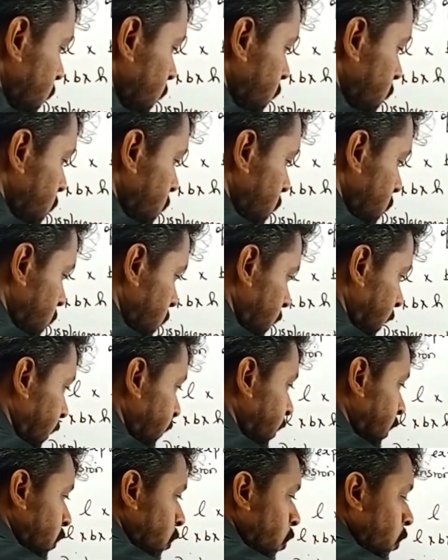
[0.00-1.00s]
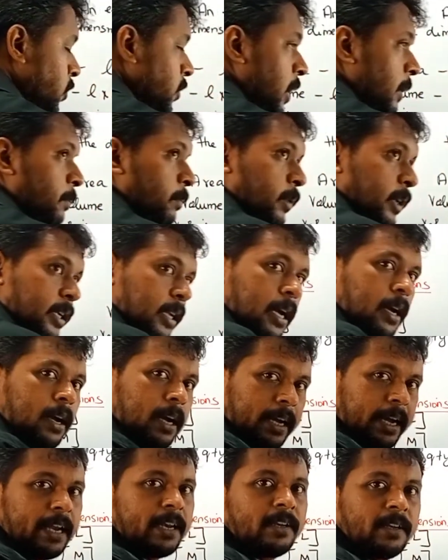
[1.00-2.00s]
this T when goes up, it
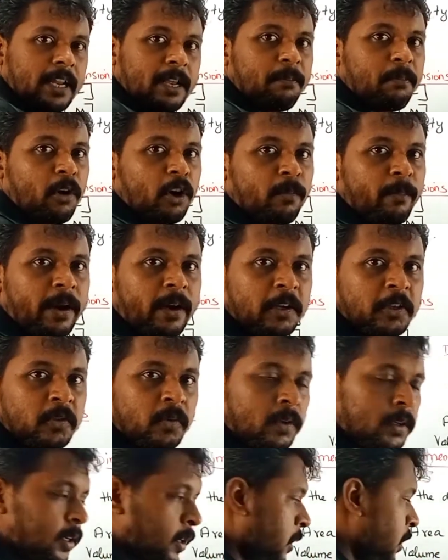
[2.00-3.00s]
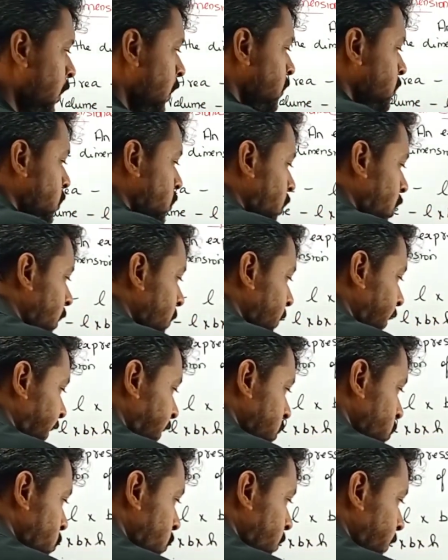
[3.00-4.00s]
again T power minus 1, so T
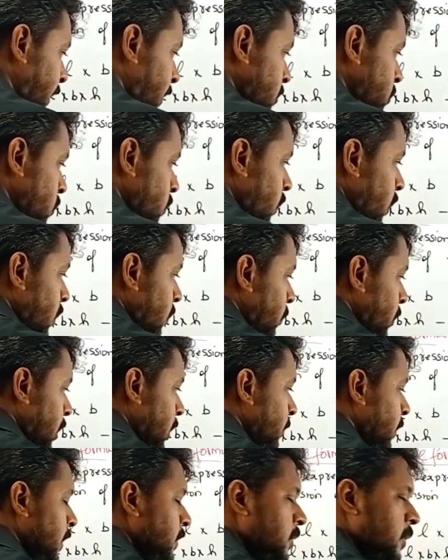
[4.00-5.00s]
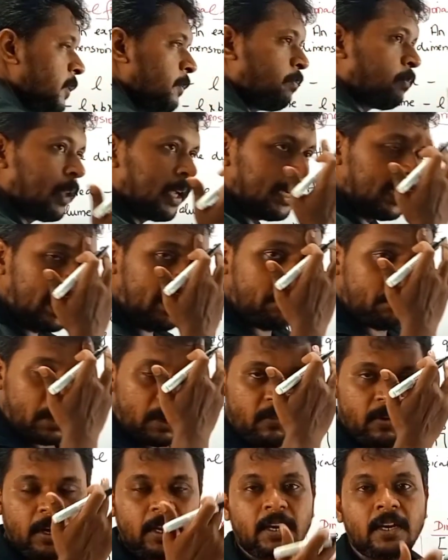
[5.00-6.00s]
minus 1 minus 1, it will become as T
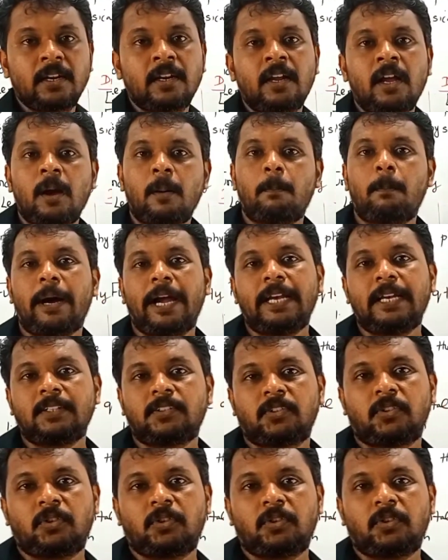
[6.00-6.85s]
power minus